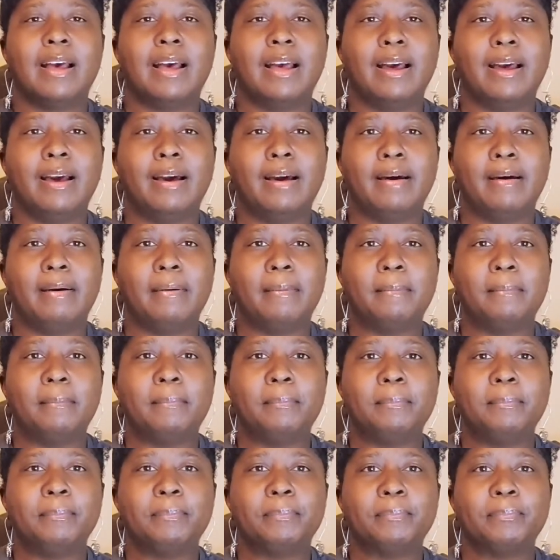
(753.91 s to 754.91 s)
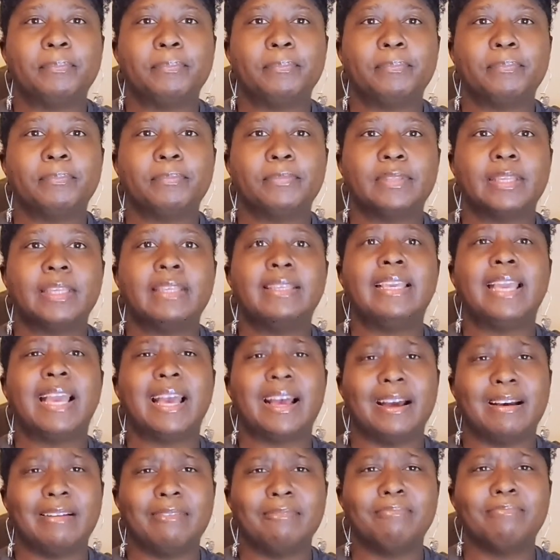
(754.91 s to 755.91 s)

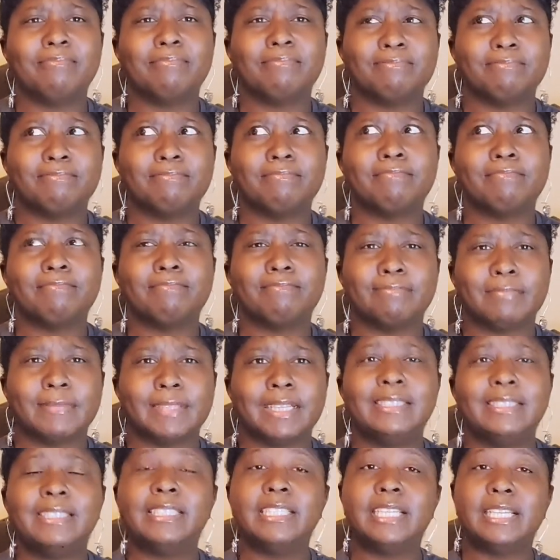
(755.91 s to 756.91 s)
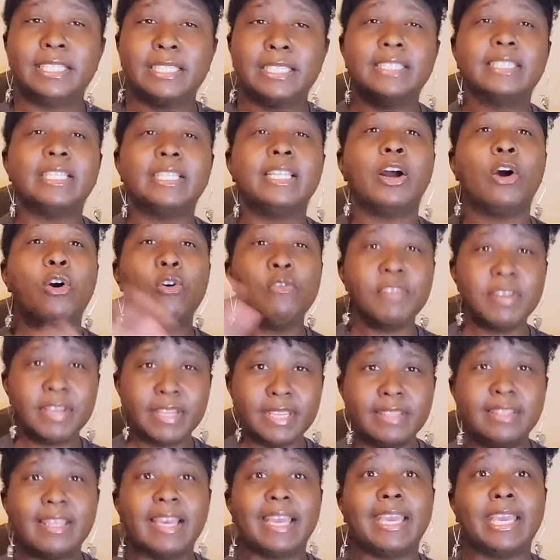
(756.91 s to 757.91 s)

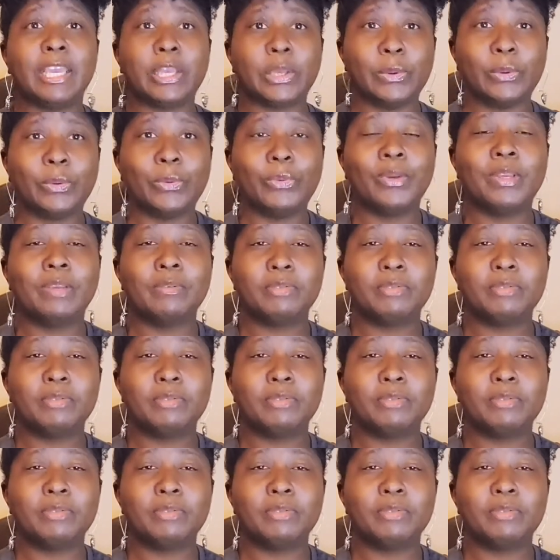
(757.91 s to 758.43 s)
Overdid the ankle.